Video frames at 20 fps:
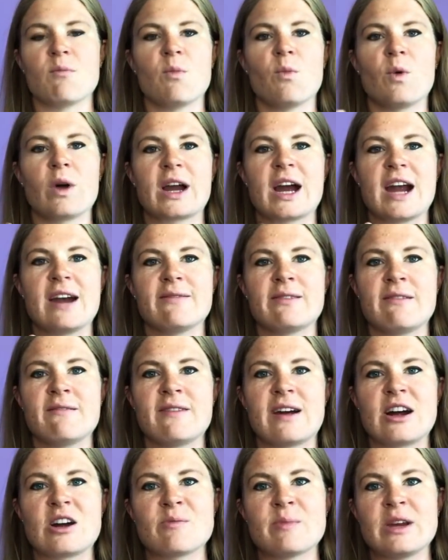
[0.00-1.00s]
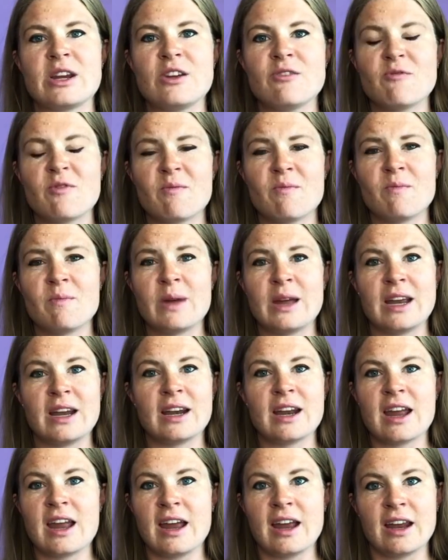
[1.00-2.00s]
what kind of environment you've
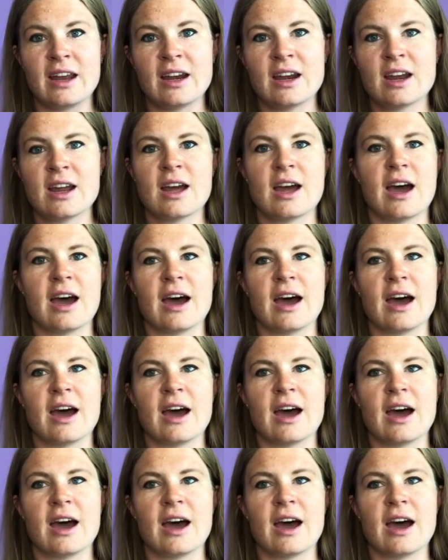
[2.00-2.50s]
been in,